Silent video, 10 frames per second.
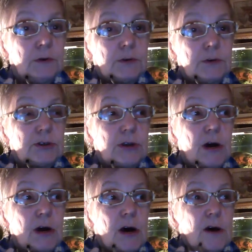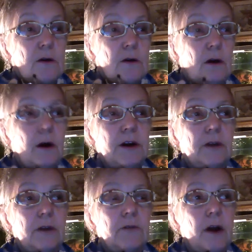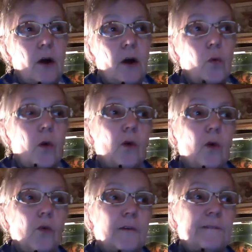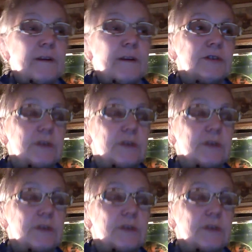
So I don't know what all the fuss is